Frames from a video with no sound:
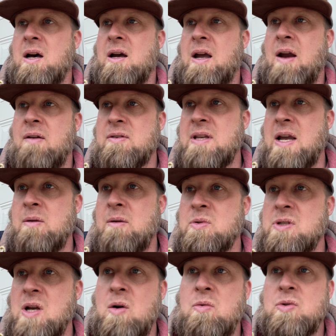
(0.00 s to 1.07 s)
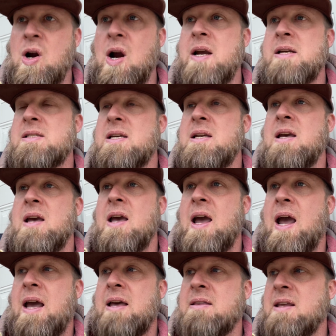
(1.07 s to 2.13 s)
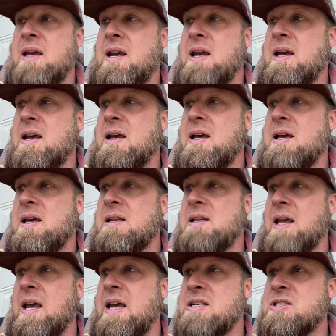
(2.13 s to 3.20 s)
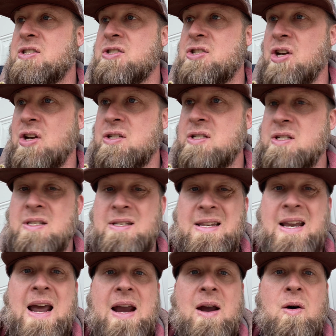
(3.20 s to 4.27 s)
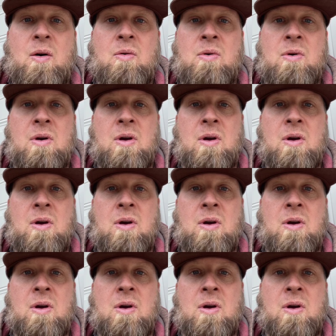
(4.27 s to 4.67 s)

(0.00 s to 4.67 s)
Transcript: Everything was going crazy, and then it's just now.